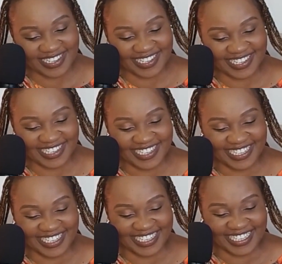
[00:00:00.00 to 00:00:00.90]

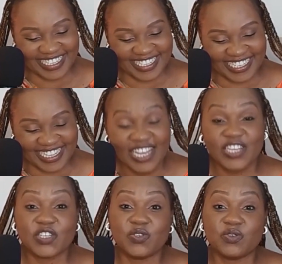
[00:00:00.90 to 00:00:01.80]

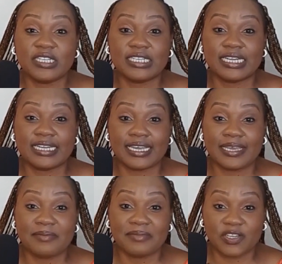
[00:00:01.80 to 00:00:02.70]
Do you need an
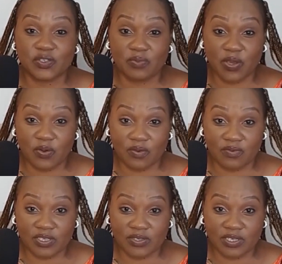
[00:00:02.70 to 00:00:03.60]
image
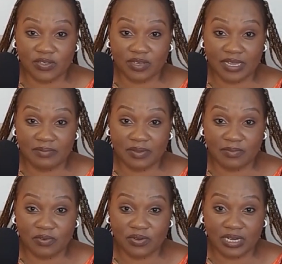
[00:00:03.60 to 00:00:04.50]
makeover so that you can
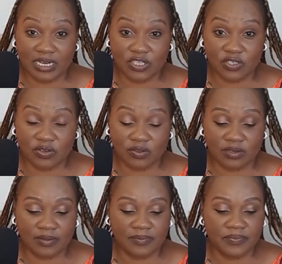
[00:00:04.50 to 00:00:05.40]
be more
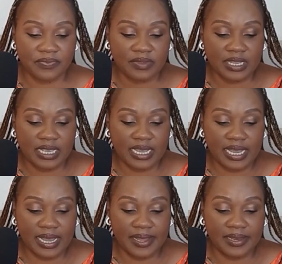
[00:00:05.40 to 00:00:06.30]
relational?
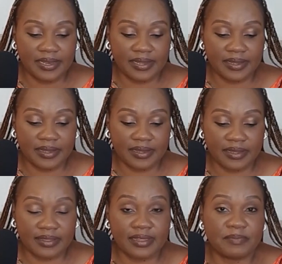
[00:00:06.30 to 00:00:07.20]
And
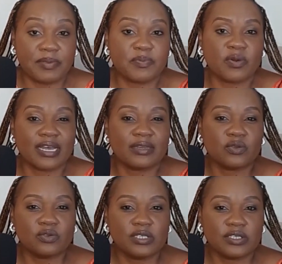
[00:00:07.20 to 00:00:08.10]
uh, that people
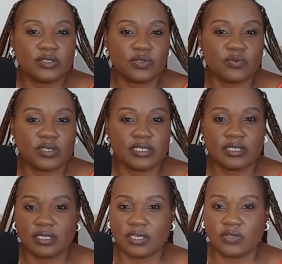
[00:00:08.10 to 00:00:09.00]
can notice you
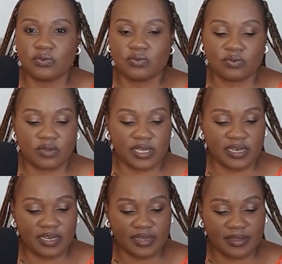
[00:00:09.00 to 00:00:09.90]
and see you.
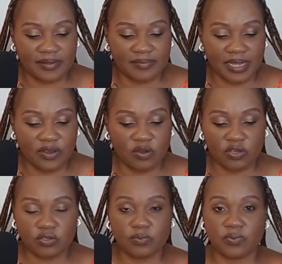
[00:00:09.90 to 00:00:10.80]
And um, I
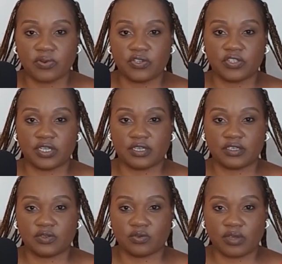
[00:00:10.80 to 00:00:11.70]
don't want to
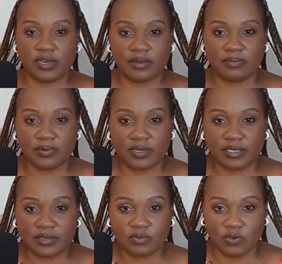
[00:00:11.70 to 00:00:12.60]
project to
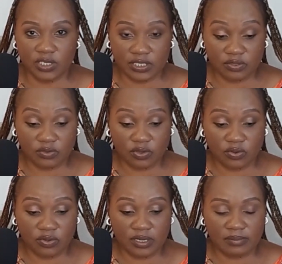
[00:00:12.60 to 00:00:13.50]
anybody what is
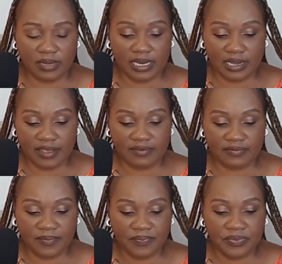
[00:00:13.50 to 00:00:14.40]
going on in my
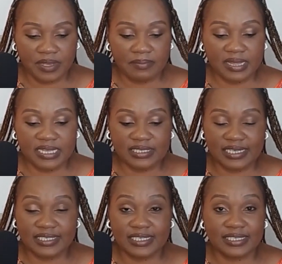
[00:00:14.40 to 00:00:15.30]
life, but
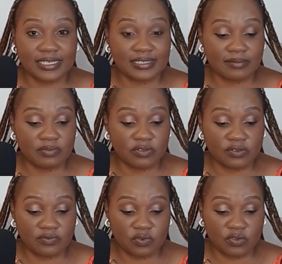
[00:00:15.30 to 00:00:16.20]
these are just
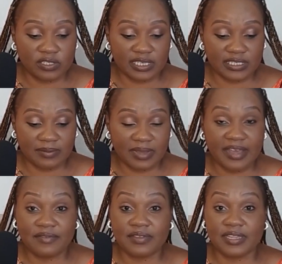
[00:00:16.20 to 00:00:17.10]
examples of goals that I'm
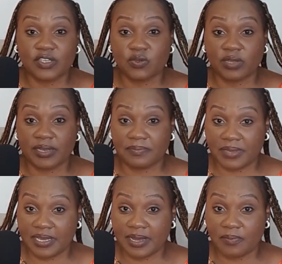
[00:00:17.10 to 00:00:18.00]
having that you can
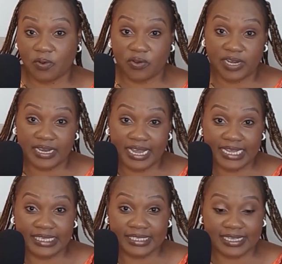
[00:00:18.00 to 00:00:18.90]
pick up or
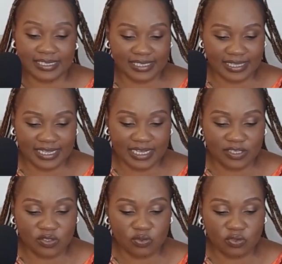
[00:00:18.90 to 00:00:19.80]
enhance, that they
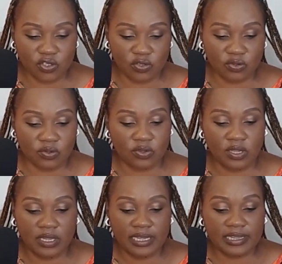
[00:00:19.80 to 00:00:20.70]
can suit your,
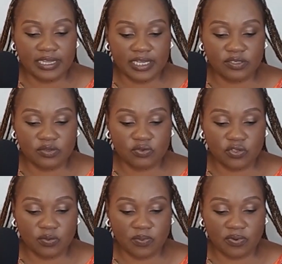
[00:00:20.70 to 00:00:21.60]
they can
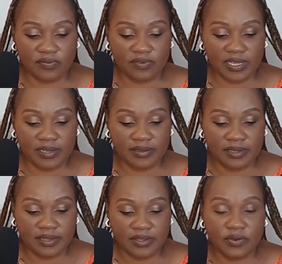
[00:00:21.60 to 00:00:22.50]
suit your profile.
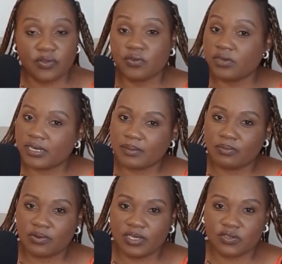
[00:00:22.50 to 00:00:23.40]
Do you need a
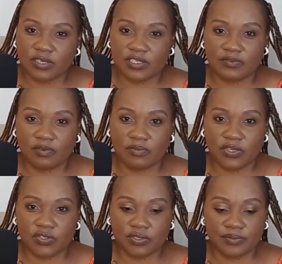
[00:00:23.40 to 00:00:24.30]
body
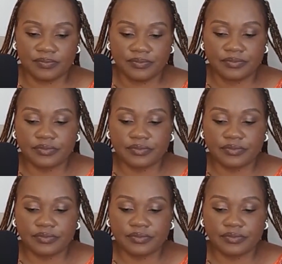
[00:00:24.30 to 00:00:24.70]
transformation?